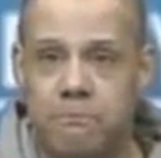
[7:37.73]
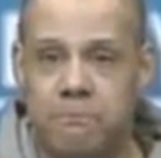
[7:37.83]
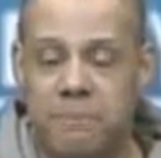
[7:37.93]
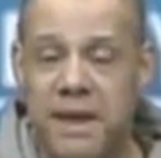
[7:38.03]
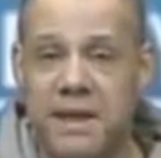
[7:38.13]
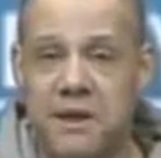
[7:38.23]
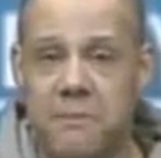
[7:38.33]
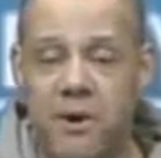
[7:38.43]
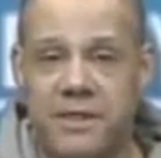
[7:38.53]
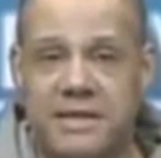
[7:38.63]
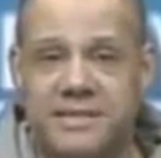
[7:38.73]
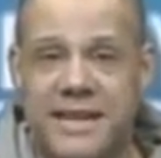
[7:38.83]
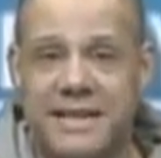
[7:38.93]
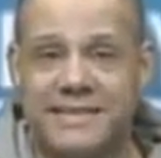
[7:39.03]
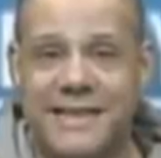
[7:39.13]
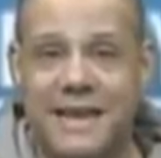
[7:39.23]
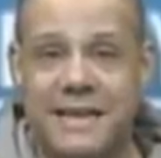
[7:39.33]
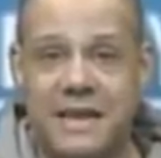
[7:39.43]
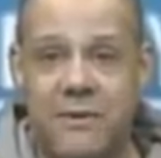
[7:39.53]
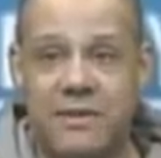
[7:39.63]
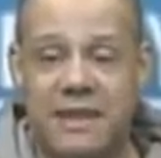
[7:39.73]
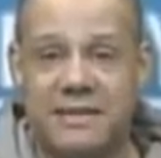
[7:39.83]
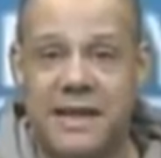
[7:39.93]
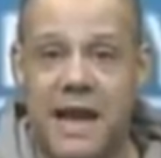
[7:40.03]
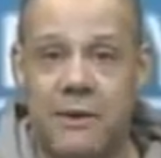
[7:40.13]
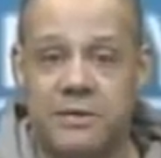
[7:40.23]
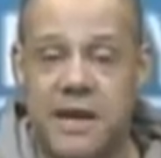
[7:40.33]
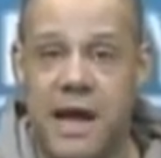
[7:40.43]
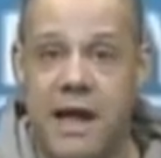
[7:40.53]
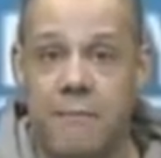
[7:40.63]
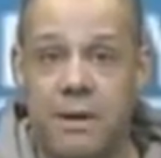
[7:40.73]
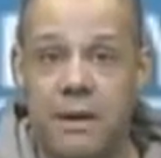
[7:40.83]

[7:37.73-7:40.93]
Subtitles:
picking apart that Saints secondary the entire time.